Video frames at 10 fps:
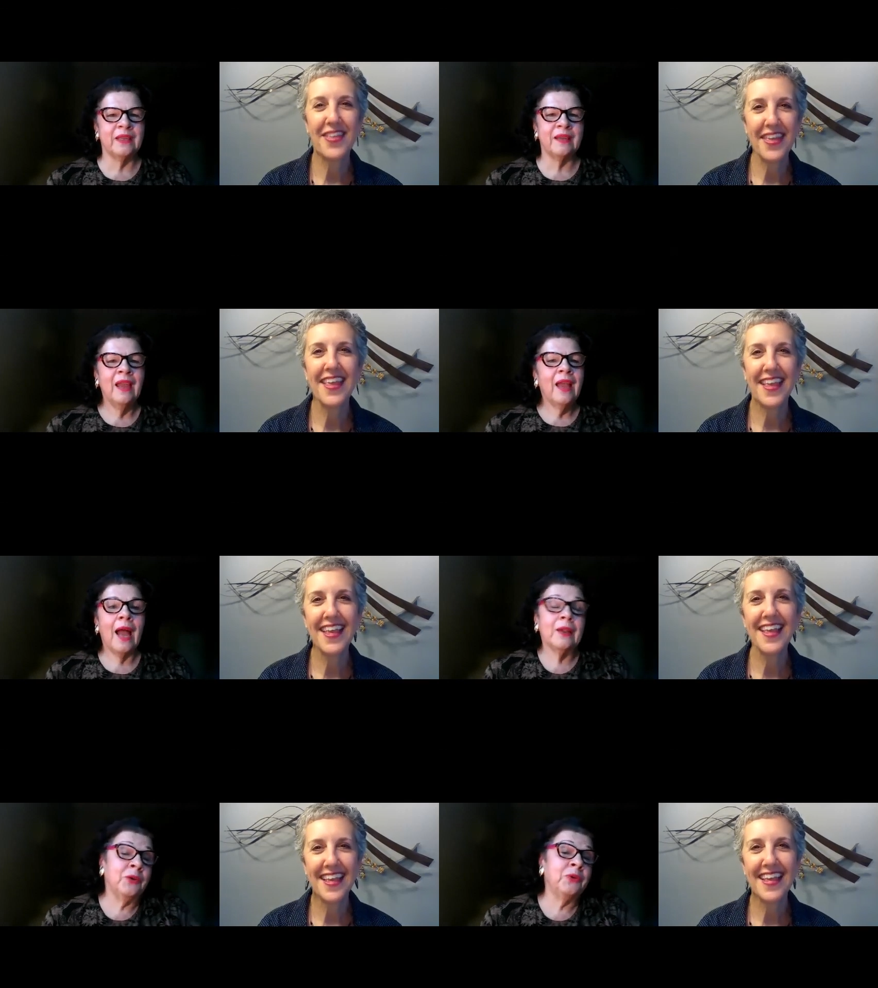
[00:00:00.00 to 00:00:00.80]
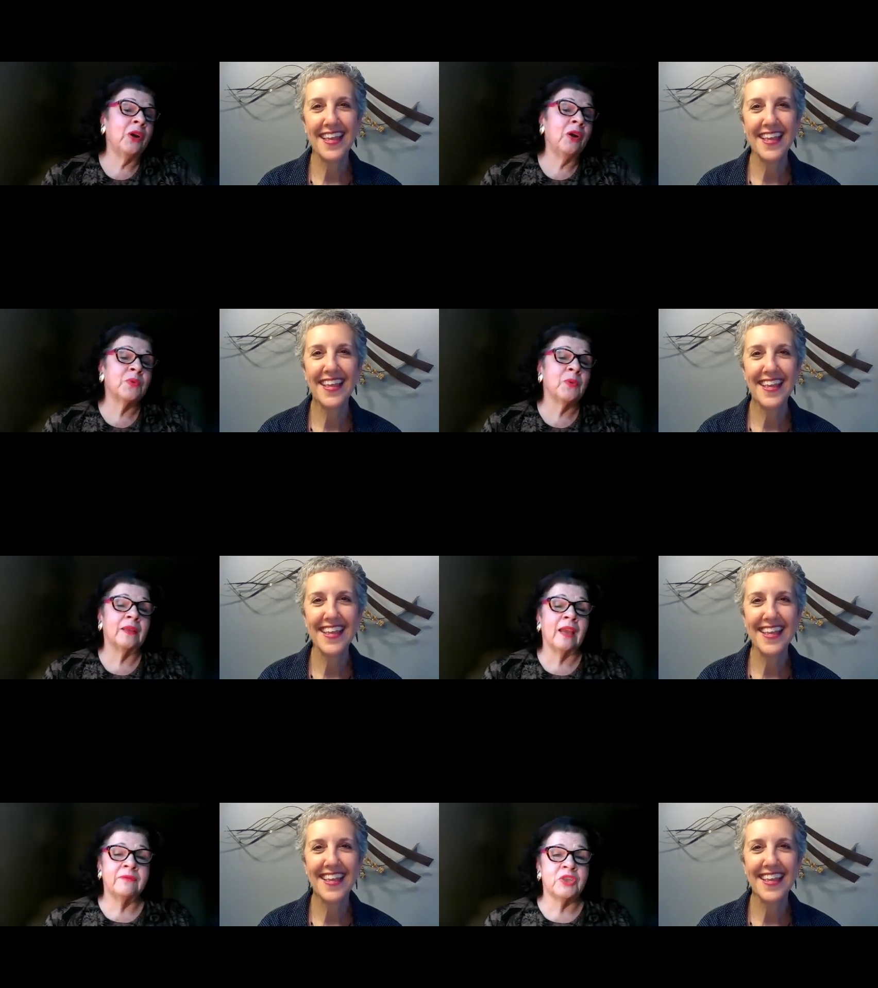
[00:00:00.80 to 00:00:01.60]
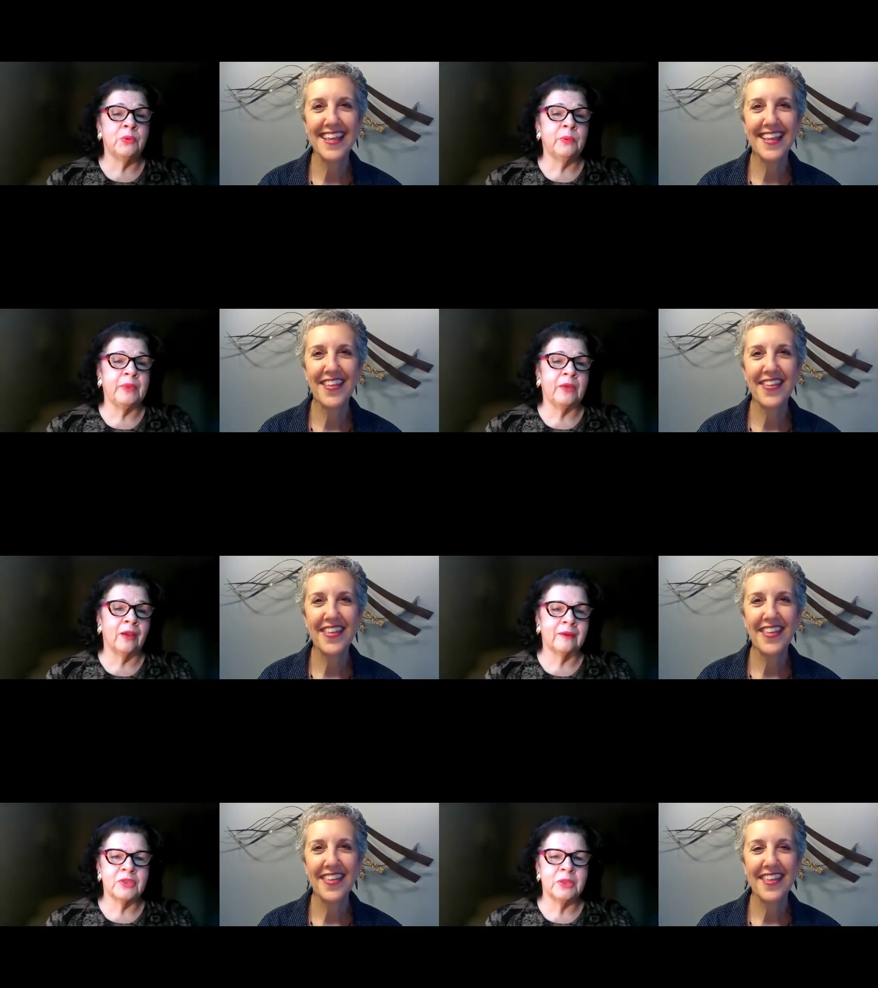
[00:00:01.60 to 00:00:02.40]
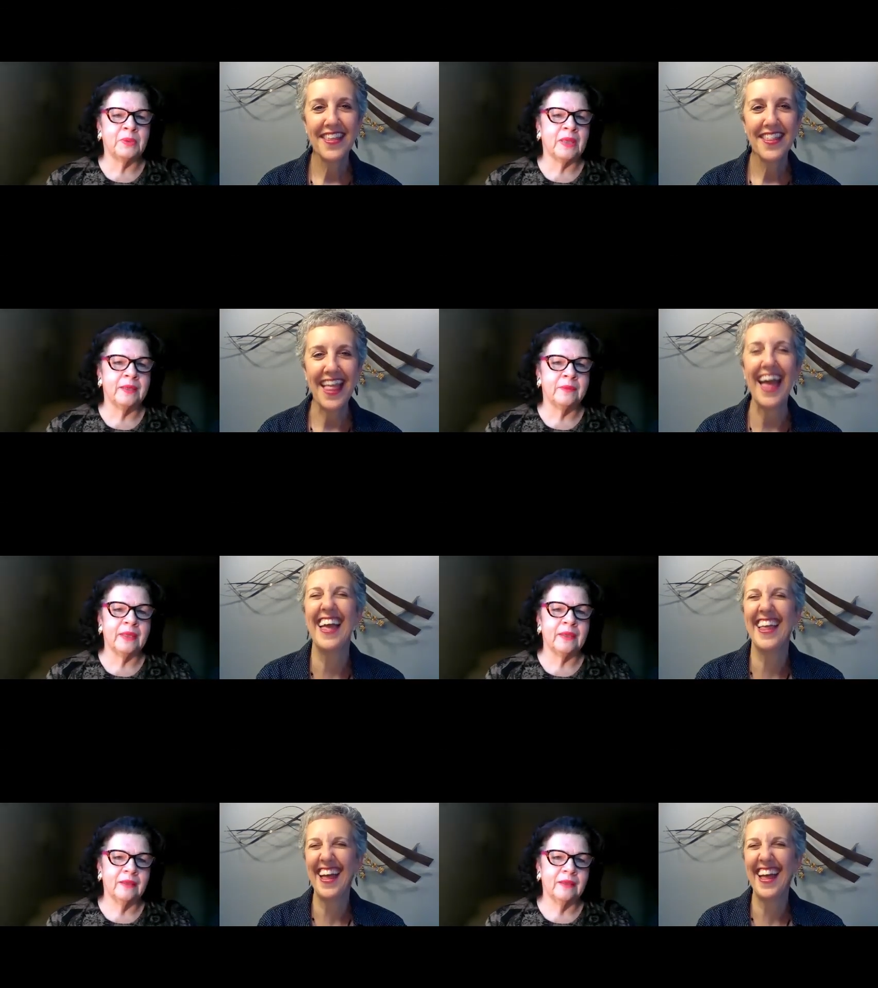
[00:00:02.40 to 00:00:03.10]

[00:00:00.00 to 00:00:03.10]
Speaker 1: and who knows what life she would be on if she played me.